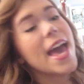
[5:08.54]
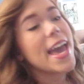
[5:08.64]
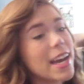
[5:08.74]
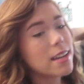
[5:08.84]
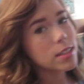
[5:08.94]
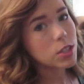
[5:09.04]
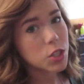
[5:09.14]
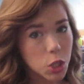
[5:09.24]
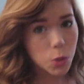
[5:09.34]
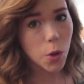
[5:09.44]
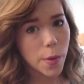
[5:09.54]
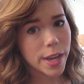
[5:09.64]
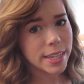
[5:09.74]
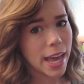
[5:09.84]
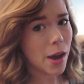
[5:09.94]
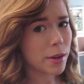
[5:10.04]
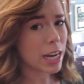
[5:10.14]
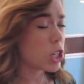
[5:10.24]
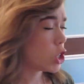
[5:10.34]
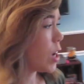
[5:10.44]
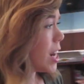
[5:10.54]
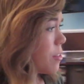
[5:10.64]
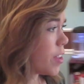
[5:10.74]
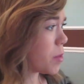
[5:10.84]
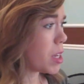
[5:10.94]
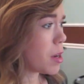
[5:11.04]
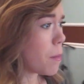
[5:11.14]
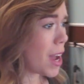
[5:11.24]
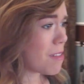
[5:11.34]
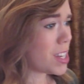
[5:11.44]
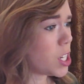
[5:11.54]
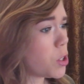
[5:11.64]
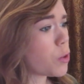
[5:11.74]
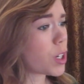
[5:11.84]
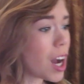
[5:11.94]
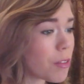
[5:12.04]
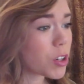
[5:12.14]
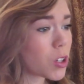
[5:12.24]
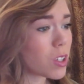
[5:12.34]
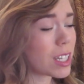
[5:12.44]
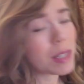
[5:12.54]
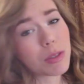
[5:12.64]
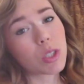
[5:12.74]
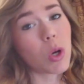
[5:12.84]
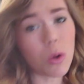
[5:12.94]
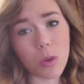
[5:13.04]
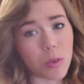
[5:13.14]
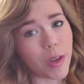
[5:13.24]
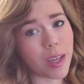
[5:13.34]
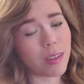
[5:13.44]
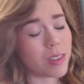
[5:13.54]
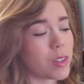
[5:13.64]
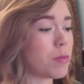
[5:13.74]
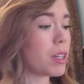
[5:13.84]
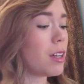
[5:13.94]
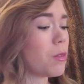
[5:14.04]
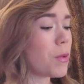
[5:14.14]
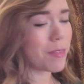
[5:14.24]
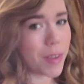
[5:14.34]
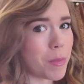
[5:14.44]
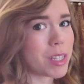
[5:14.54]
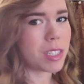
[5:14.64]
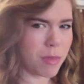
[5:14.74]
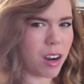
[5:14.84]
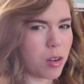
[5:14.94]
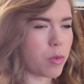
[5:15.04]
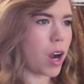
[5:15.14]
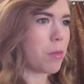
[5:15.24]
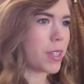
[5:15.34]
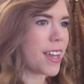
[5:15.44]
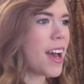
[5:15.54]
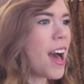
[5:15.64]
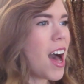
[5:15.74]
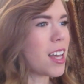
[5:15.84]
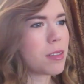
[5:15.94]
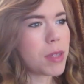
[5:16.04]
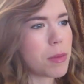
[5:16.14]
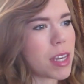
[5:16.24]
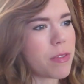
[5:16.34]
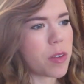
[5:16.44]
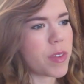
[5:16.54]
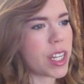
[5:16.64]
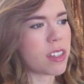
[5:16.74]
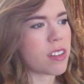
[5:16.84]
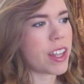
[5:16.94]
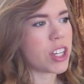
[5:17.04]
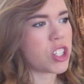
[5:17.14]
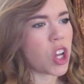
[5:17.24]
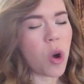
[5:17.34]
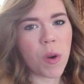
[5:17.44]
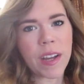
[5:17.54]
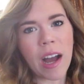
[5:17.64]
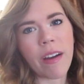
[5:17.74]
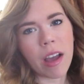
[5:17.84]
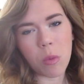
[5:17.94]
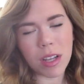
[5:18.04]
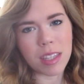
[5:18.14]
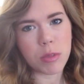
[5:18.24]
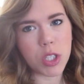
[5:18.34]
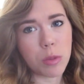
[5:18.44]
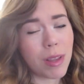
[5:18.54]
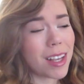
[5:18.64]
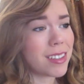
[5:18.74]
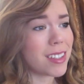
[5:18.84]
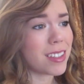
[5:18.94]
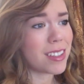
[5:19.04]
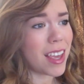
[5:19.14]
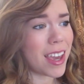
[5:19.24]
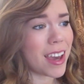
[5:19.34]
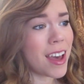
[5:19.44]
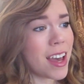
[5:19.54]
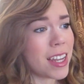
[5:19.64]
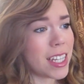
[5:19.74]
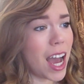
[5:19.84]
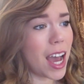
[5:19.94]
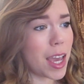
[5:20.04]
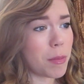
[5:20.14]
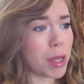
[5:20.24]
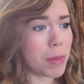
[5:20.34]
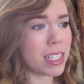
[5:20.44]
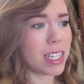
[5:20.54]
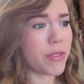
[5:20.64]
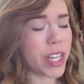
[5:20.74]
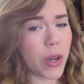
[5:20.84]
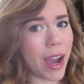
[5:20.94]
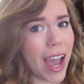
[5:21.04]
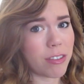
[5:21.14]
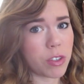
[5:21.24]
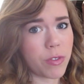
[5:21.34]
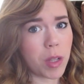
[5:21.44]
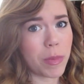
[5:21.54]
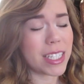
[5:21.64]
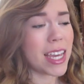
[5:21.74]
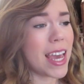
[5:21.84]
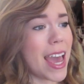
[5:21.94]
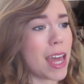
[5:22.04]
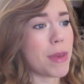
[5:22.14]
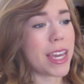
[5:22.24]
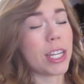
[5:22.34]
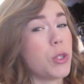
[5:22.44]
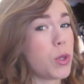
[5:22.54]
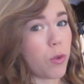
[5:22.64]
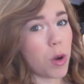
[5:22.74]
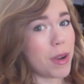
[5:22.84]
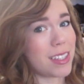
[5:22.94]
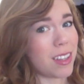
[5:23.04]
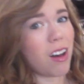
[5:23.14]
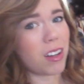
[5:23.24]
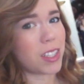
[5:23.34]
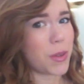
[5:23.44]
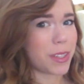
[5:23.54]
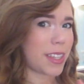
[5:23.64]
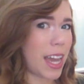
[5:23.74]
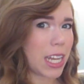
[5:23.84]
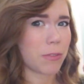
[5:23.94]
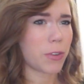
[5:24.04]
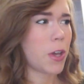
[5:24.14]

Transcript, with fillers: Hey guys, it's 2:08 now and I just tried filming my video for CoverGirl and it was a total fail, so I'm gonna refilm it tomorrow probably. Sometimes I film videos and they just don't work out how I want them to. Plus this is a time limited video. I have to film it and make it 2 to 4 minutes long, so it's kind of